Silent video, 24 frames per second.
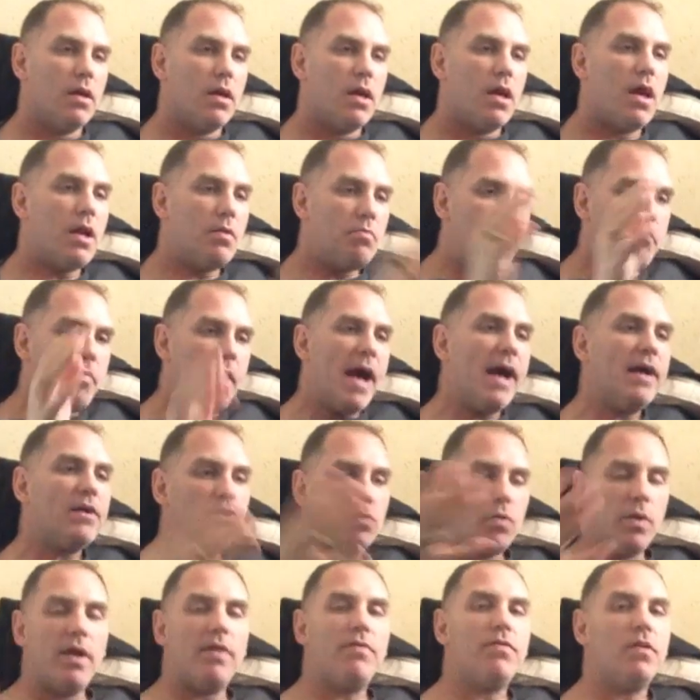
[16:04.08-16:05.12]
And
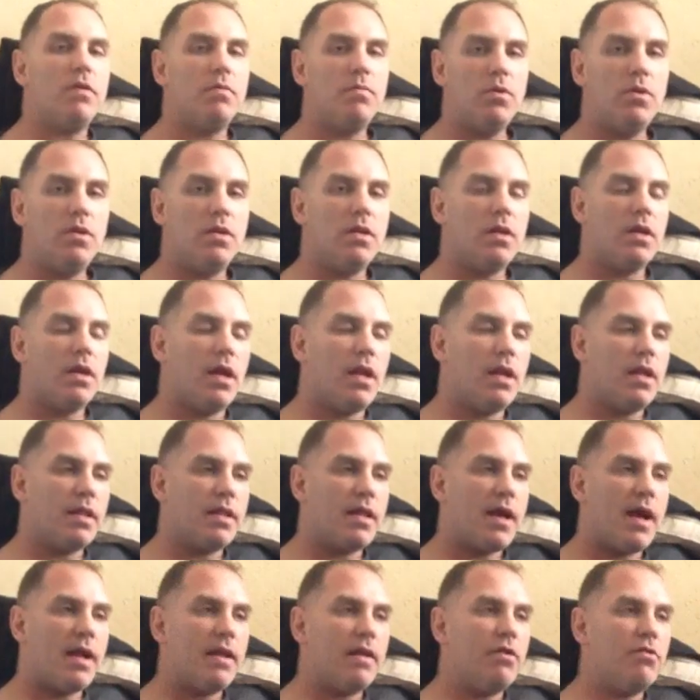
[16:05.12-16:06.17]
Beck's way of communicating
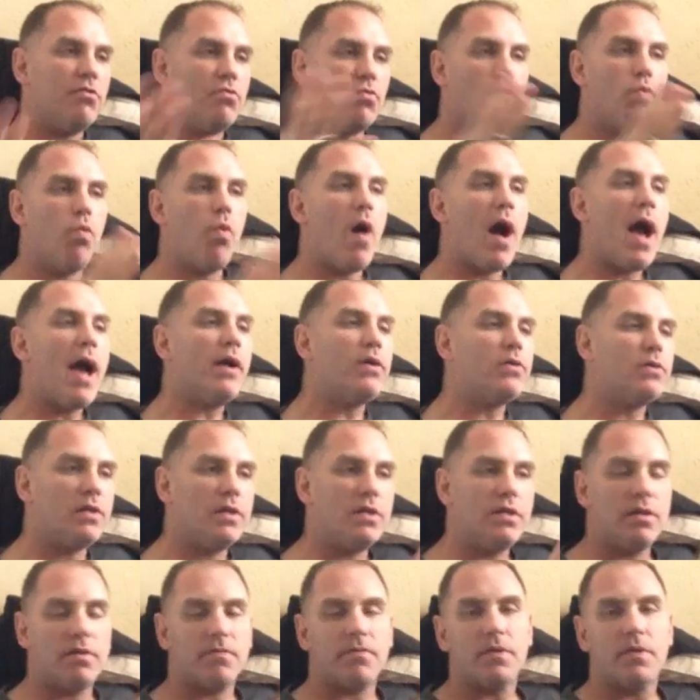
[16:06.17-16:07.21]
that is wildly
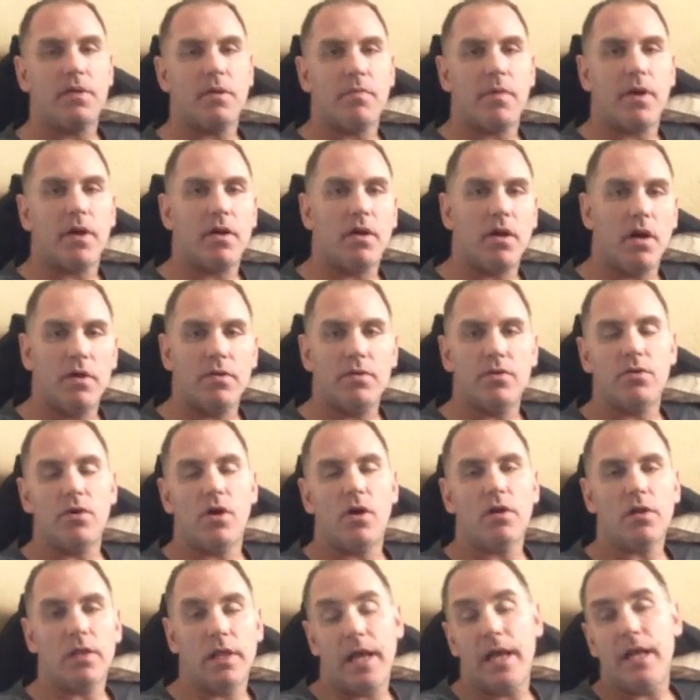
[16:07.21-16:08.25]
different than my other
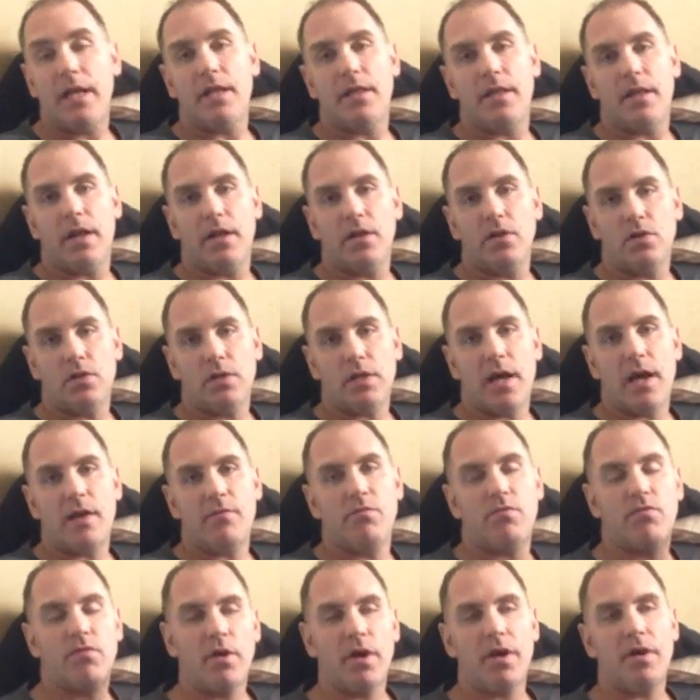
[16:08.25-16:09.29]
dog, Lady, that I used to have
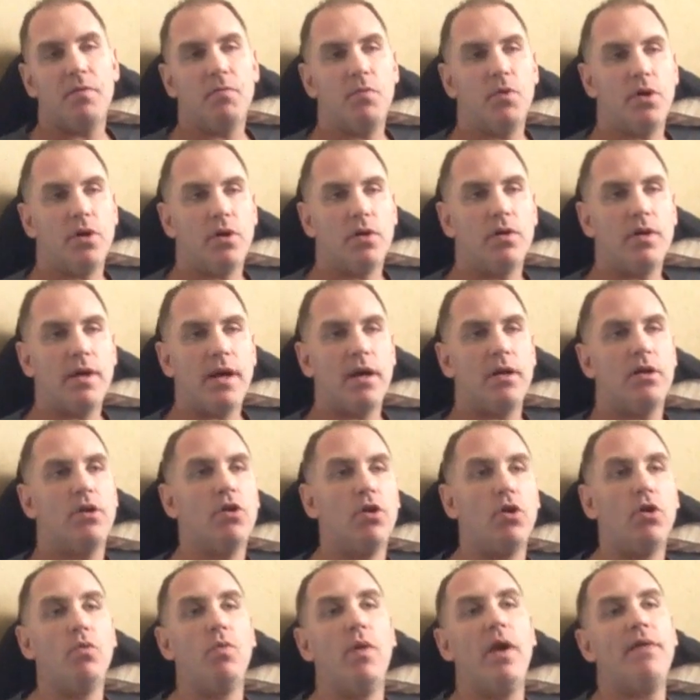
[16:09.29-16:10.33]
before I had to put her down. And
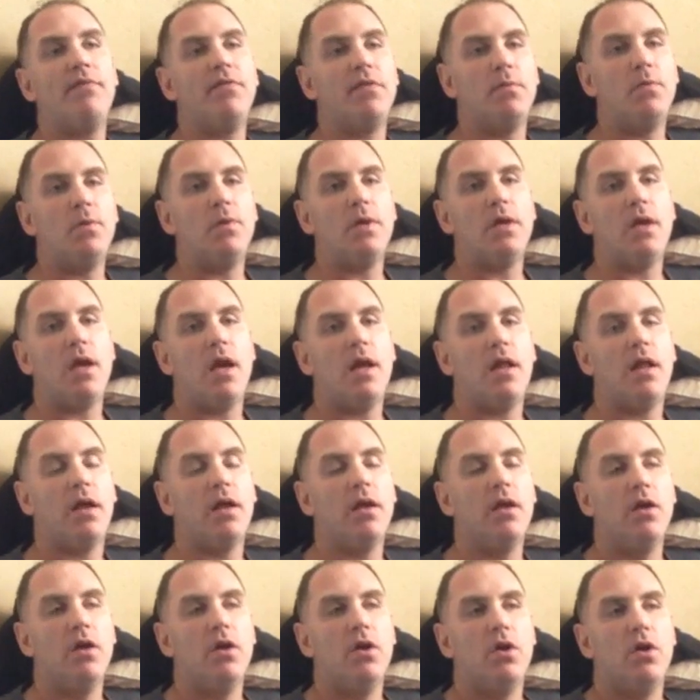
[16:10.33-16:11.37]
her way of communicating
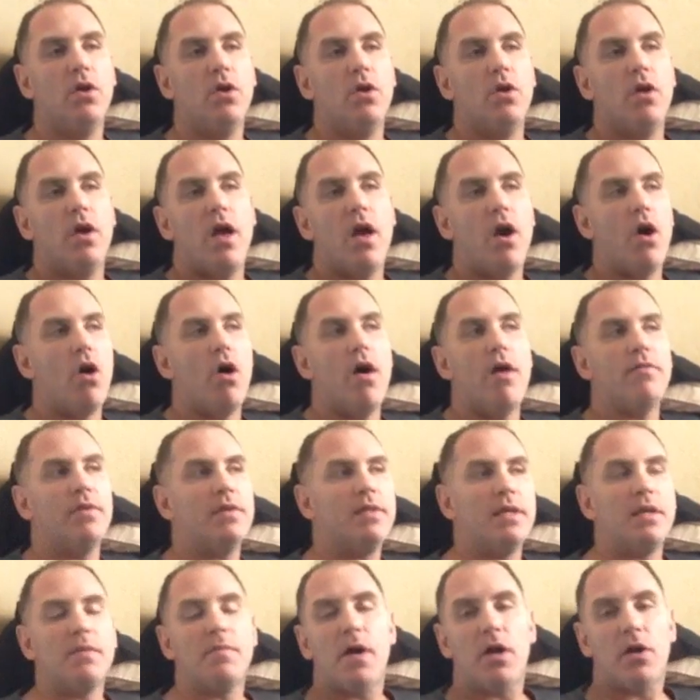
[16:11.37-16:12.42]

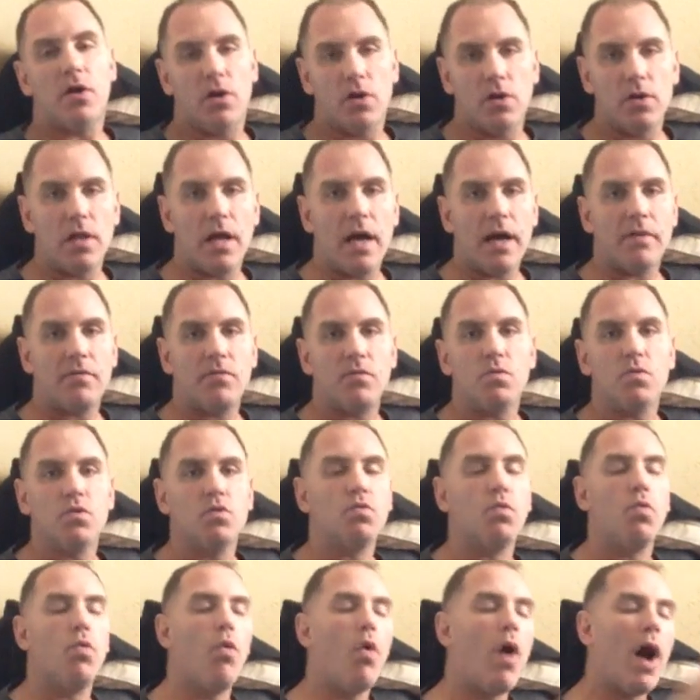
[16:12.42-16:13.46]
everything about her life was
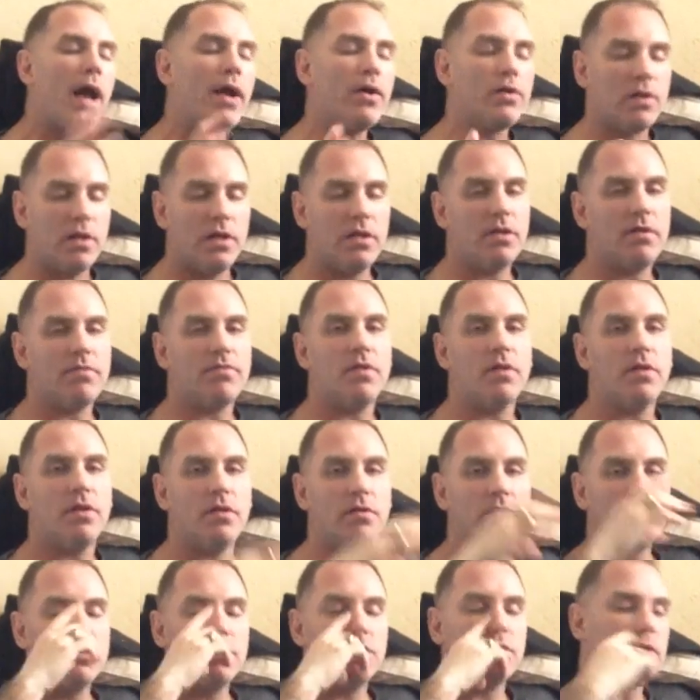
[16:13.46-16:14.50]
wildly different
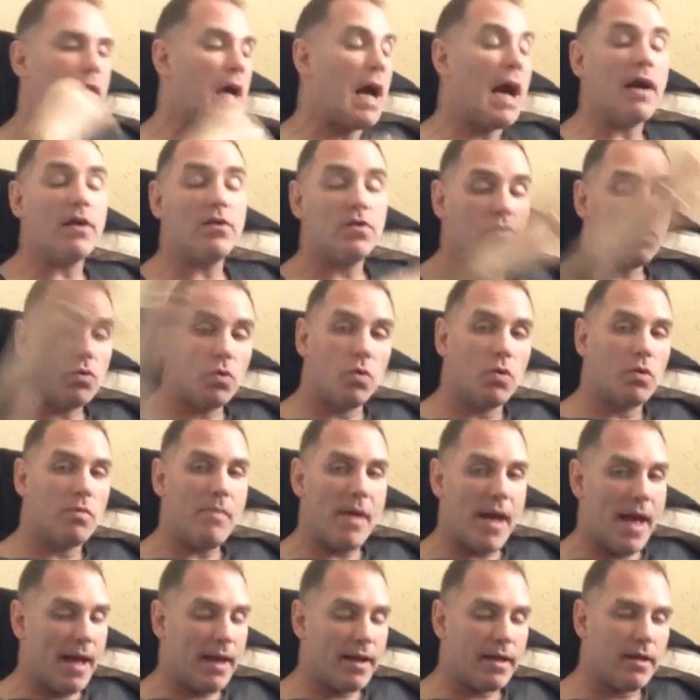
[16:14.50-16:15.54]
than Sox or
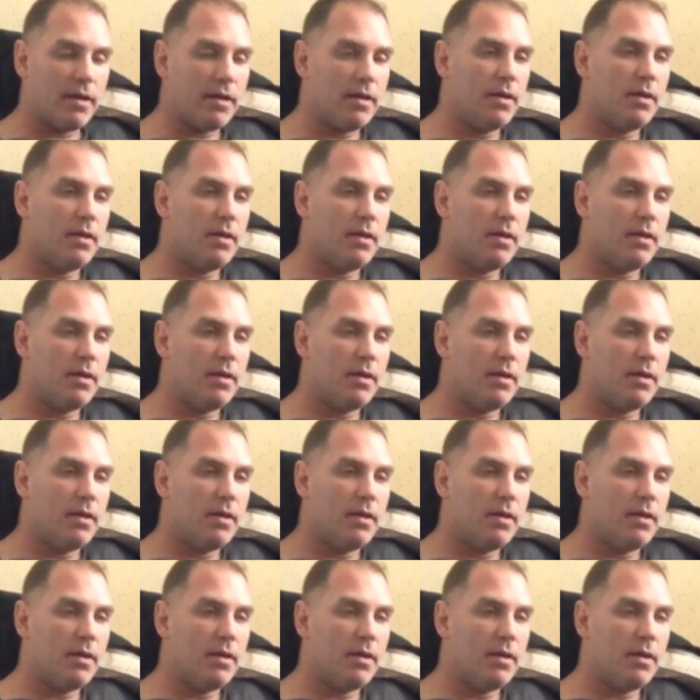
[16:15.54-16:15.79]
Beck.